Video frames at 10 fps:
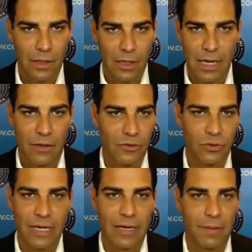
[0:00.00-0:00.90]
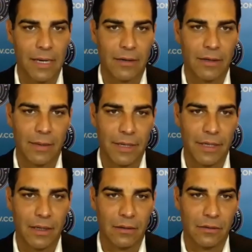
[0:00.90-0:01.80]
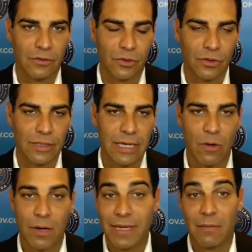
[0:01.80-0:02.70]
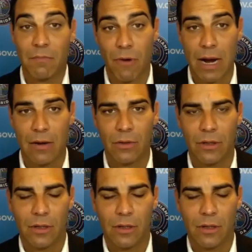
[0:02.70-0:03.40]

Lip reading: Yeah, there's no doubt about it. I mean, certainly I want to make them proud.